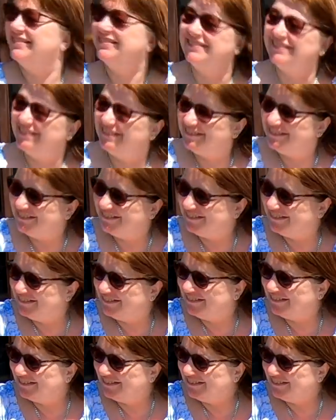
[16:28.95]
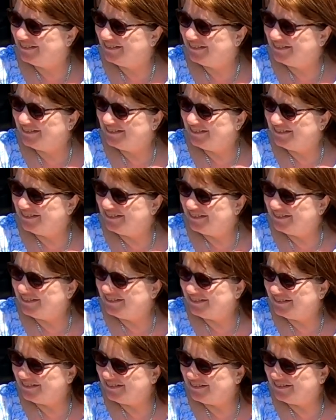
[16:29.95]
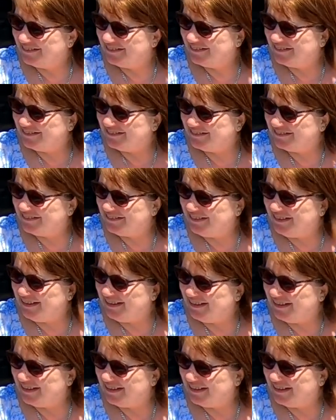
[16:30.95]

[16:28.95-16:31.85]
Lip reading: [no speech]